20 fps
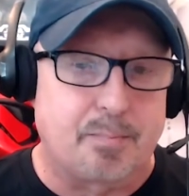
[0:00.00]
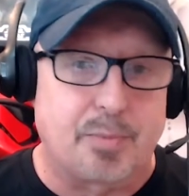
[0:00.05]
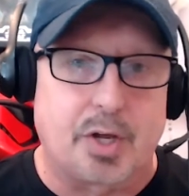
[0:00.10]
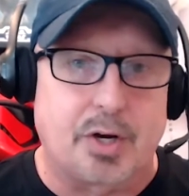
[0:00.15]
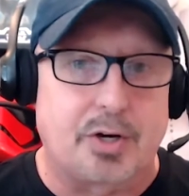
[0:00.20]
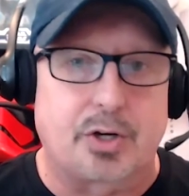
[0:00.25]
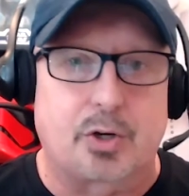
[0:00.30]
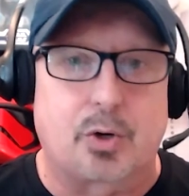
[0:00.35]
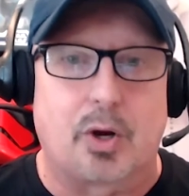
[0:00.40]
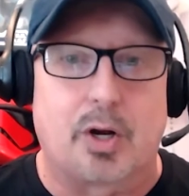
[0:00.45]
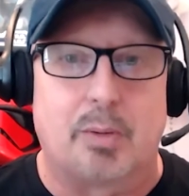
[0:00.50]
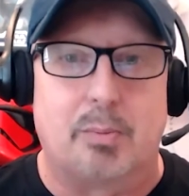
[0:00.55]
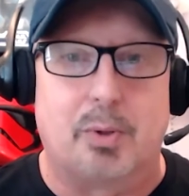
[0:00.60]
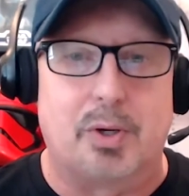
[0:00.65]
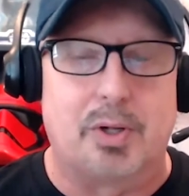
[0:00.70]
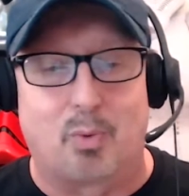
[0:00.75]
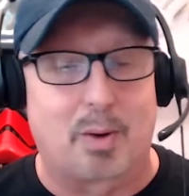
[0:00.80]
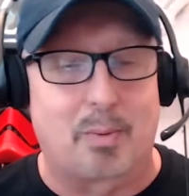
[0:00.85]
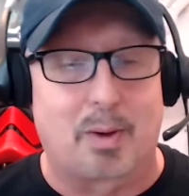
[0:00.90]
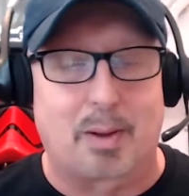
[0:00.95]
They're
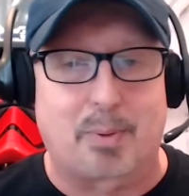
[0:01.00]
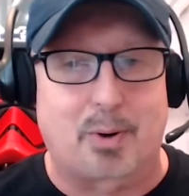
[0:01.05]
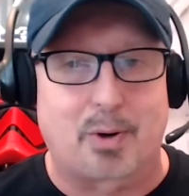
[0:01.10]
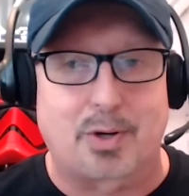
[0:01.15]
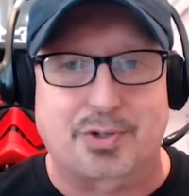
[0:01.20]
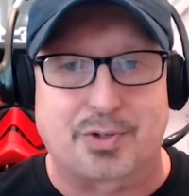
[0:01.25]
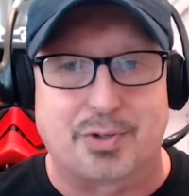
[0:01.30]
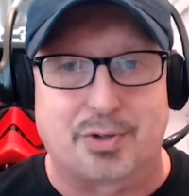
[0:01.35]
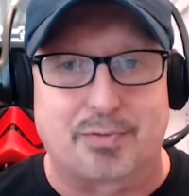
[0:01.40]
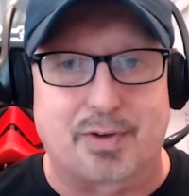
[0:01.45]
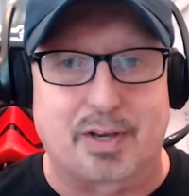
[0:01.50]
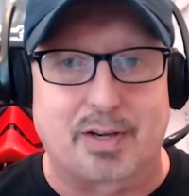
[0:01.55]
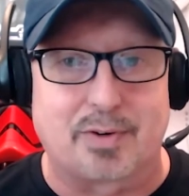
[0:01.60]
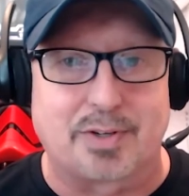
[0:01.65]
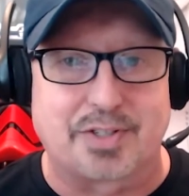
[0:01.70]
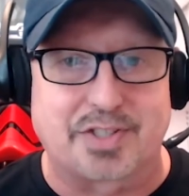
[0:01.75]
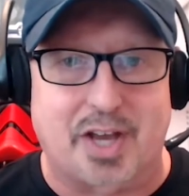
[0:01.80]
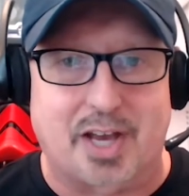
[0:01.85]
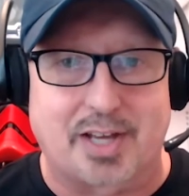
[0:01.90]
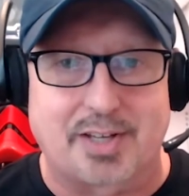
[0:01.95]
incredible. One of my personal
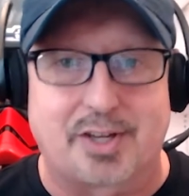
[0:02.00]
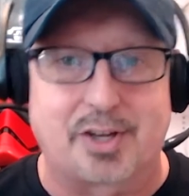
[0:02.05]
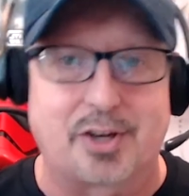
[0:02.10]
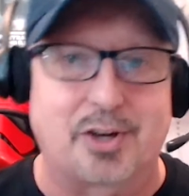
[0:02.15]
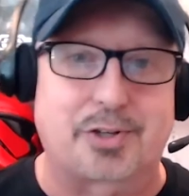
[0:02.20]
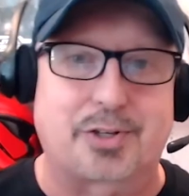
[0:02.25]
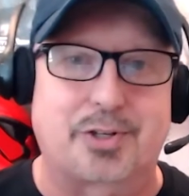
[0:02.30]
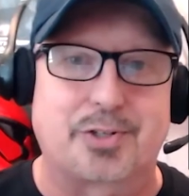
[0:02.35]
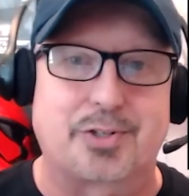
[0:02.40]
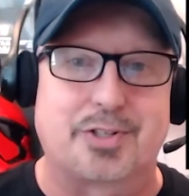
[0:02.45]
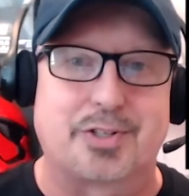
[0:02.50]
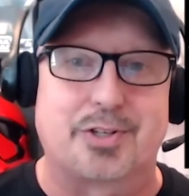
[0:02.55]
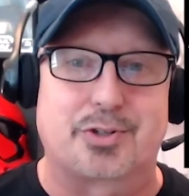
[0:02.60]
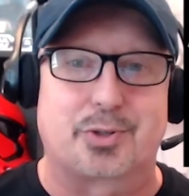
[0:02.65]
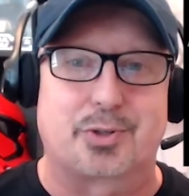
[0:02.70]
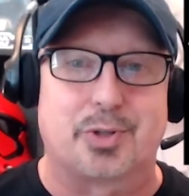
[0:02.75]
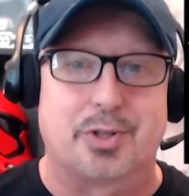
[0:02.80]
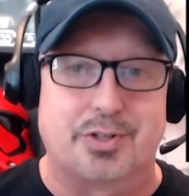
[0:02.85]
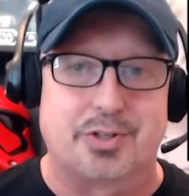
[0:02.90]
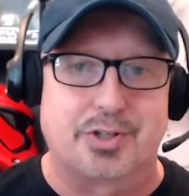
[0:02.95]
favorite side characters in the
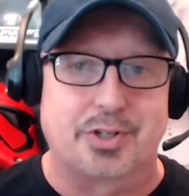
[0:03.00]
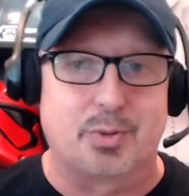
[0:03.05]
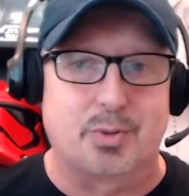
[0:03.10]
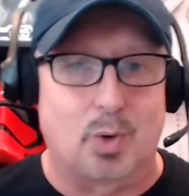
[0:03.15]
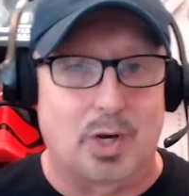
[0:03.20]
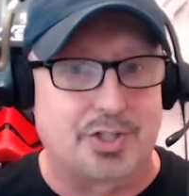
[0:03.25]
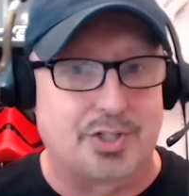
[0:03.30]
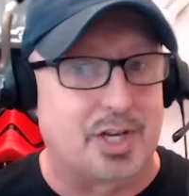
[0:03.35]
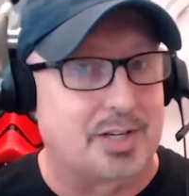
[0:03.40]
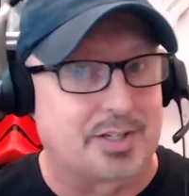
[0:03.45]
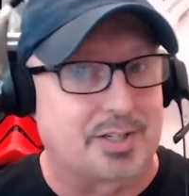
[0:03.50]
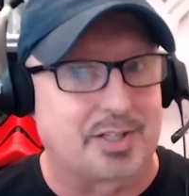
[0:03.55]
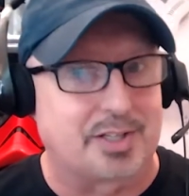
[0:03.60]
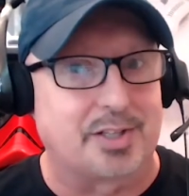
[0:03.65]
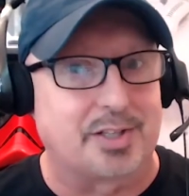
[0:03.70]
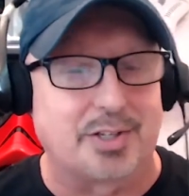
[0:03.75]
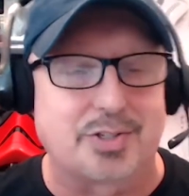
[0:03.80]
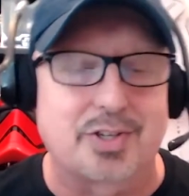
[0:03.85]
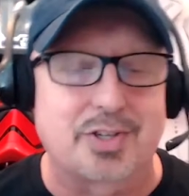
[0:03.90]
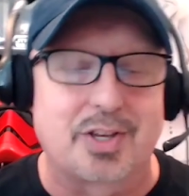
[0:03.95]
trilogy, Wedge
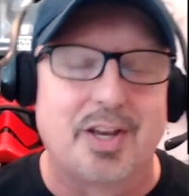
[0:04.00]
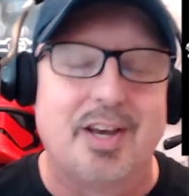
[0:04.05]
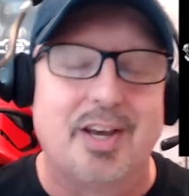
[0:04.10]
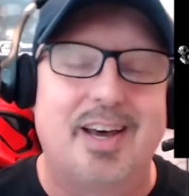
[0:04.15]
Antilles,